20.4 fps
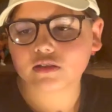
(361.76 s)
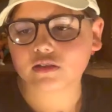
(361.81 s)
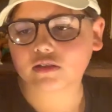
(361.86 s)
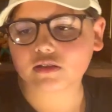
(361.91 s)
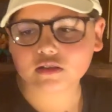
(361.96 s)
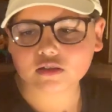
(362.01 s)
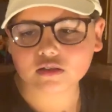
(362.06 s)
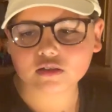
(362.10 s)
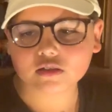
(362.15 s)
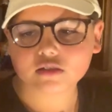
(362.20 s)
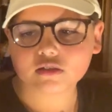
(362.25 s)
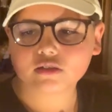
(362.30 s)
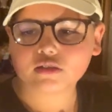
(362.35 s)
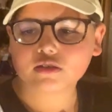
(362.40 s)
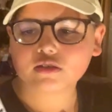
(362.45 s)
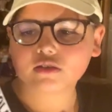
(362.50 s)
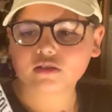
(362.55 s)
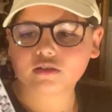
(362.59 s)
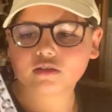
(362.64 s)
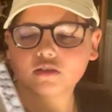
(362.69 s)

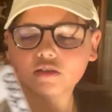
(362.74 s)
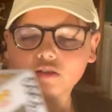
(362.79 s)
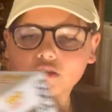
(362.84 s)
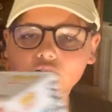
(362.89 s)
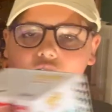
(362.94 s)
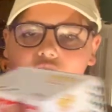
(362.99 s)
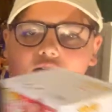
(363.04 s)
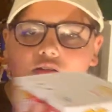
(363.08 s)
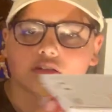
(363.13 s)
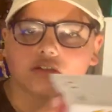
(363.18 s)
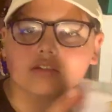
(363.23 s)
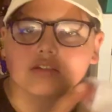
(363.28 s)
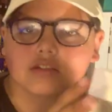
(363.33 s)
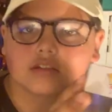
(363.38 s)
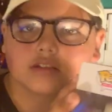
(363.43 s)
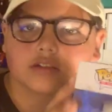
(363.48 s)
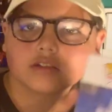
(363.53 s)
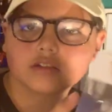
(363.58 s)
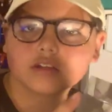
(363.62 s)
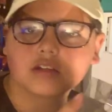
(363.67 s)

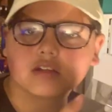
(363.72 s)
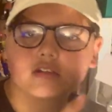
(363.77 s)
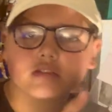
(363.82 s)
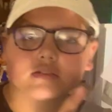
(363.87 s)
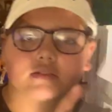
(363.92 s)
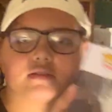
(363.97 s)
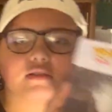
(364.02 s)
(not speaking)